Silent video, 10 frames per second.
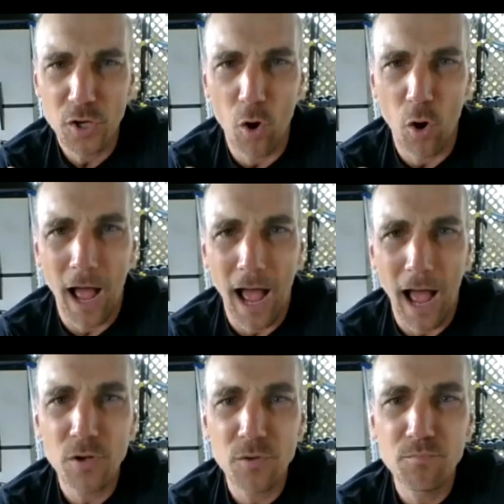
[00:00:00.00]
I would
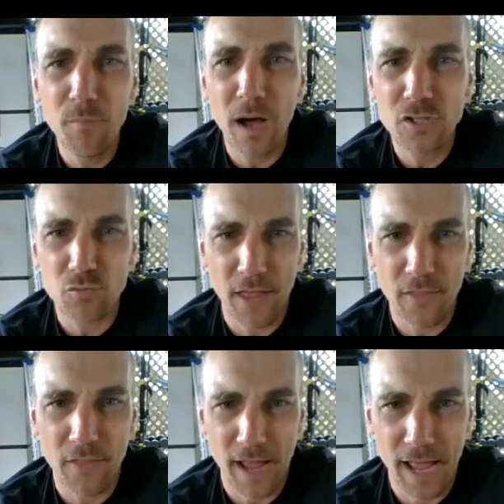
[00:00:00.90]
much rather
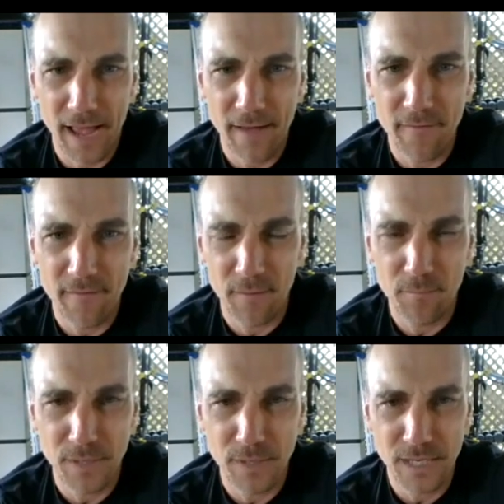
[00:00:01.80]
have them be a
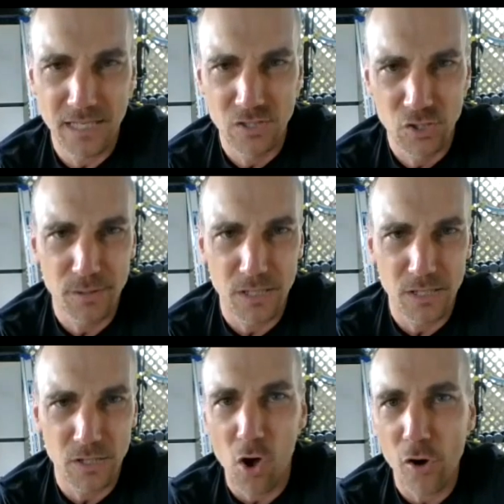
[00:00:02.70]
little bit
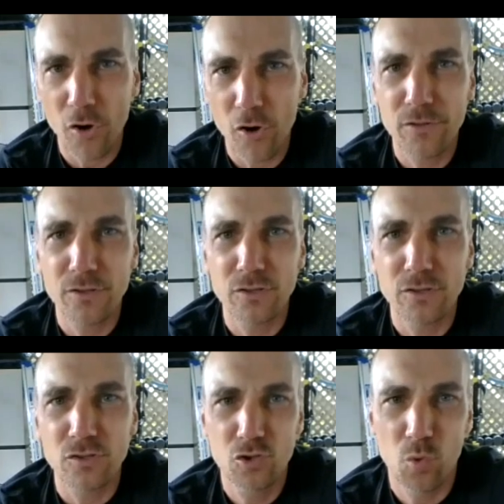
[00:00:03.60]
longer than
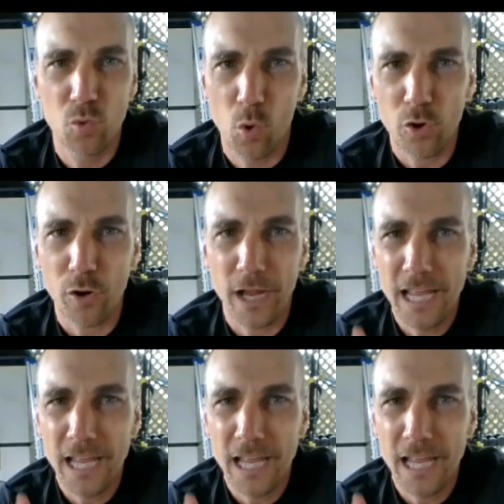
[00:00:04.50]
shorter if